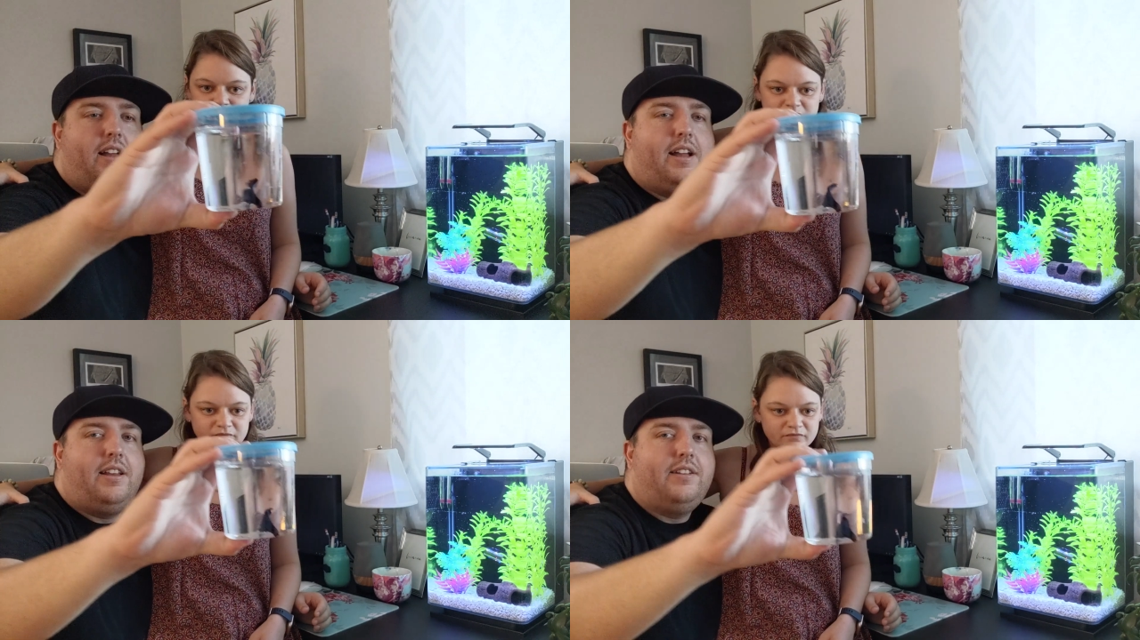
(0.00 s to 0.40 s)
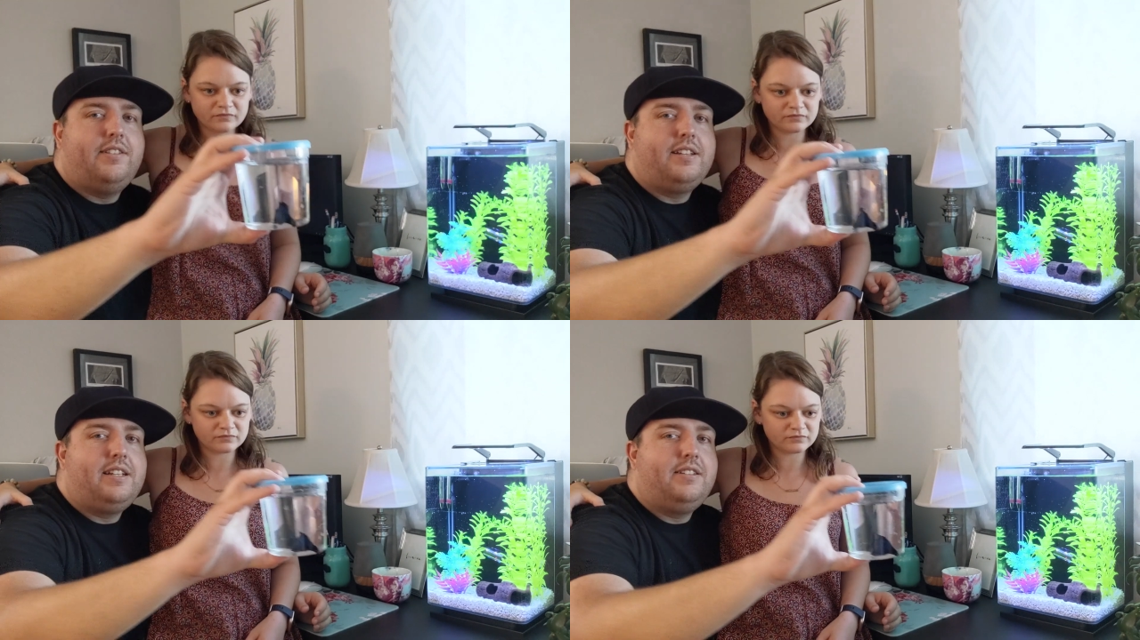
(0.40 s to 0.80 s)
Speaker 1: And
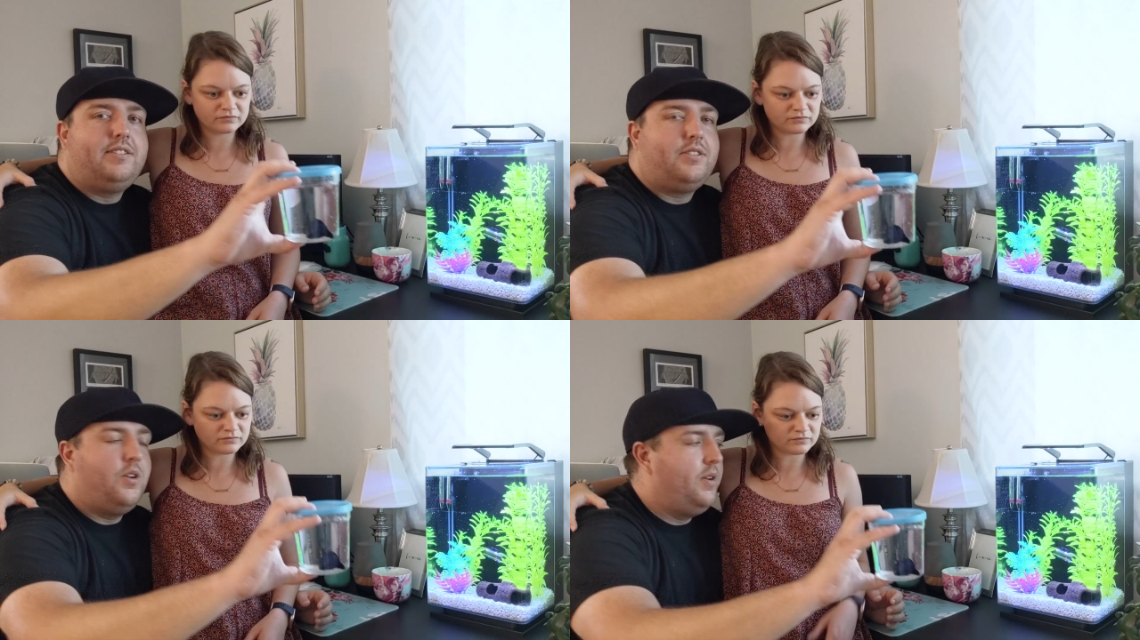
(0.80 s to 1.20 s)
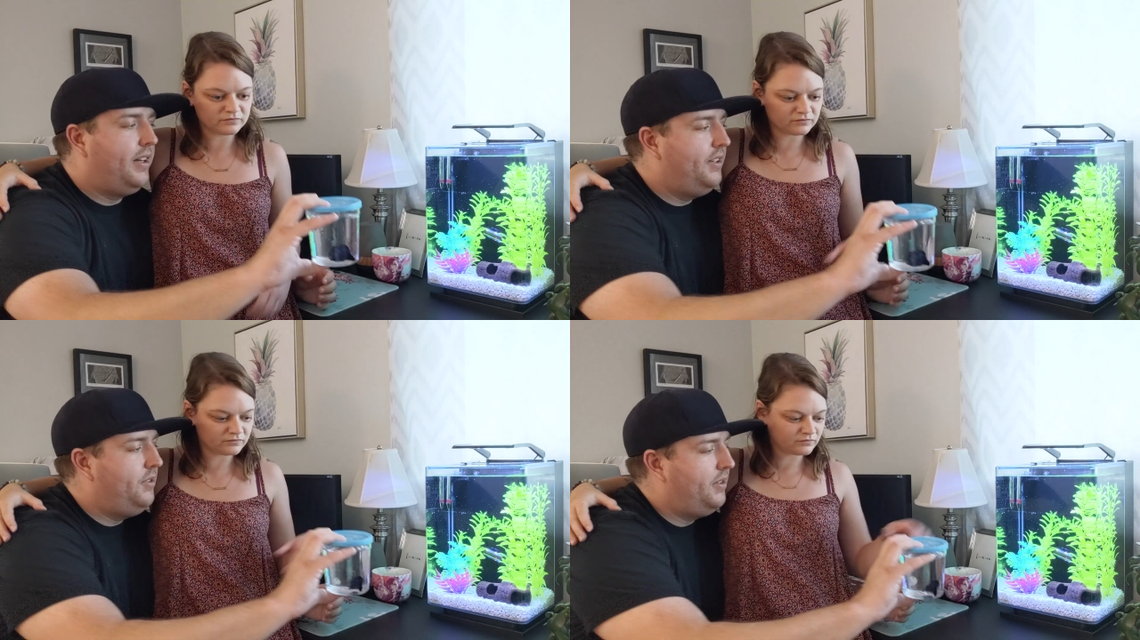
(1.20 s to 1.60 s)
he's
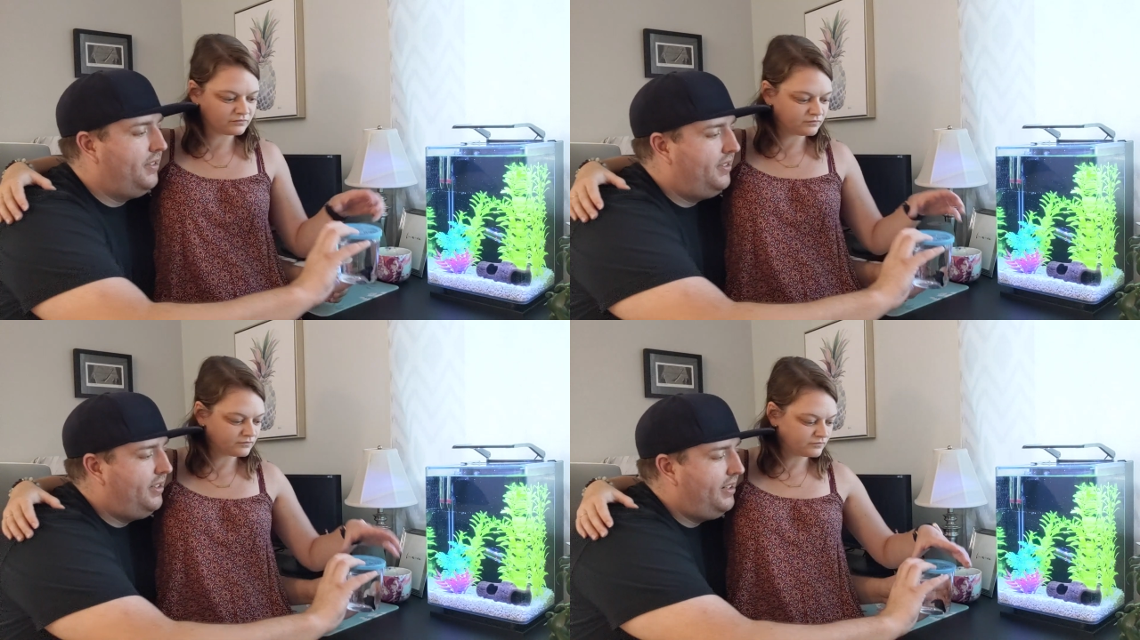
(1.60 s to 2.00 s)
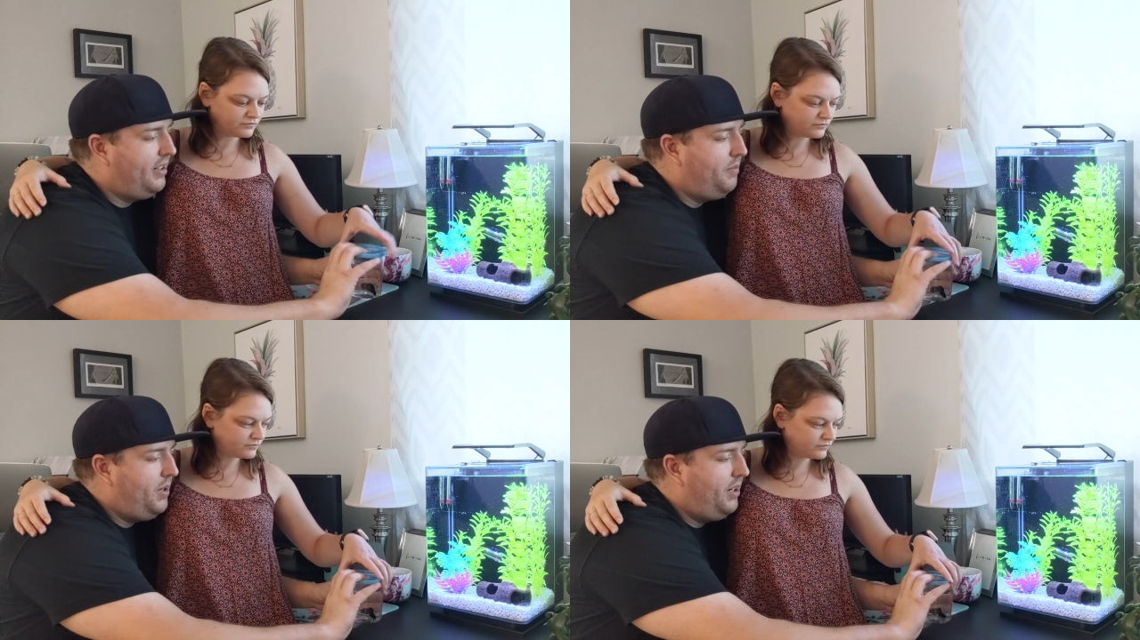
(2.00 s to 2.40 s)
going, as you can see,
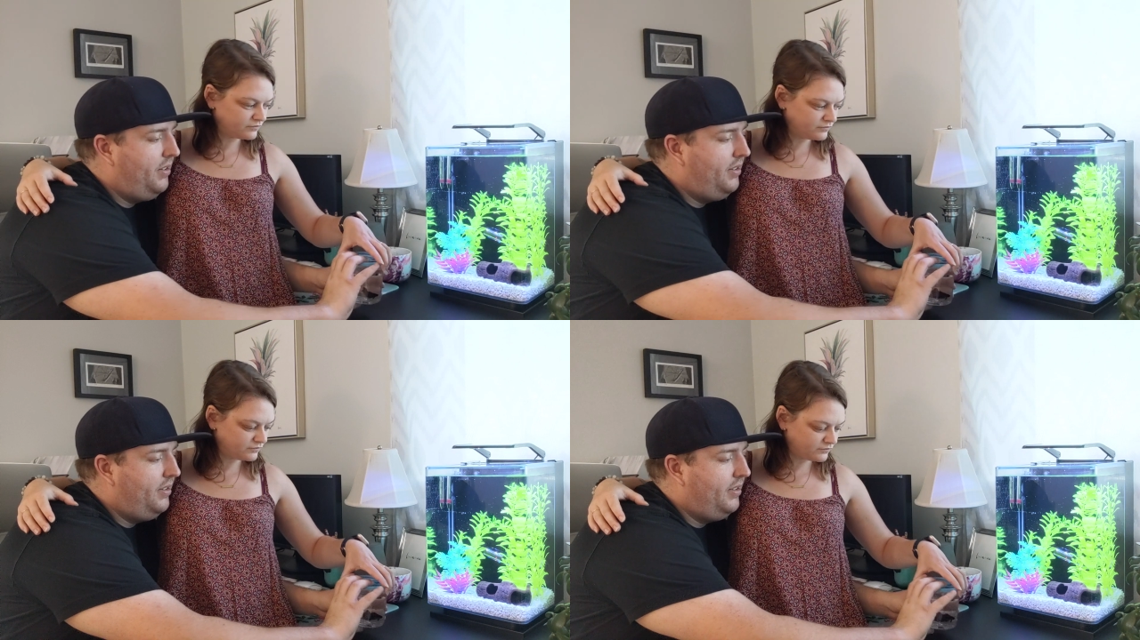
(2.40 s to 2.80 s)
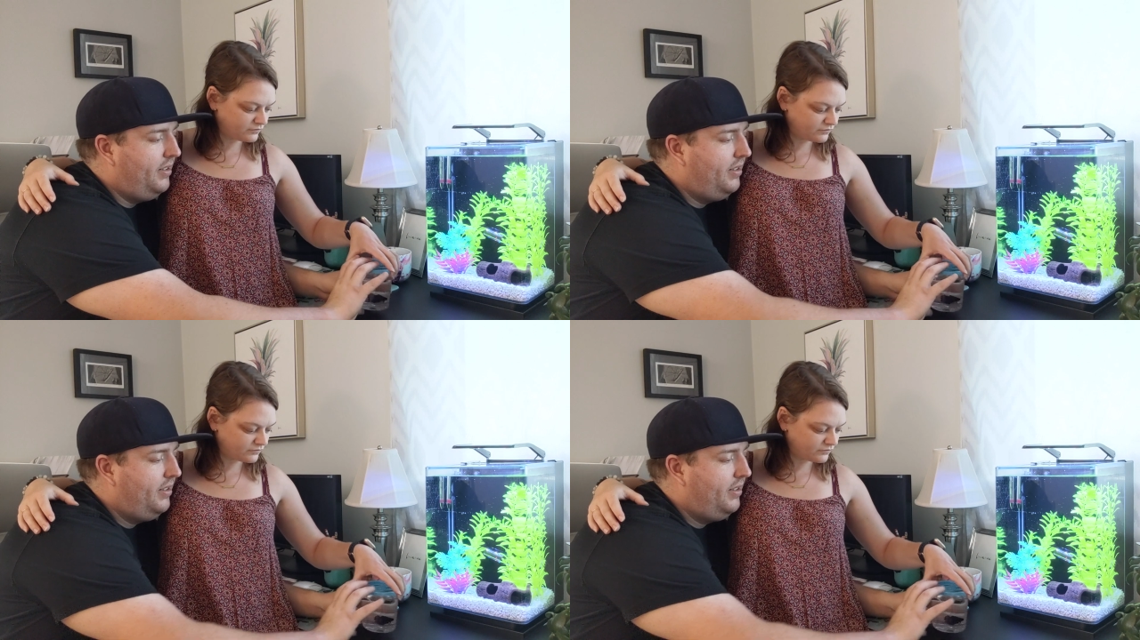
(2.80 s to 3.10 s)
compared to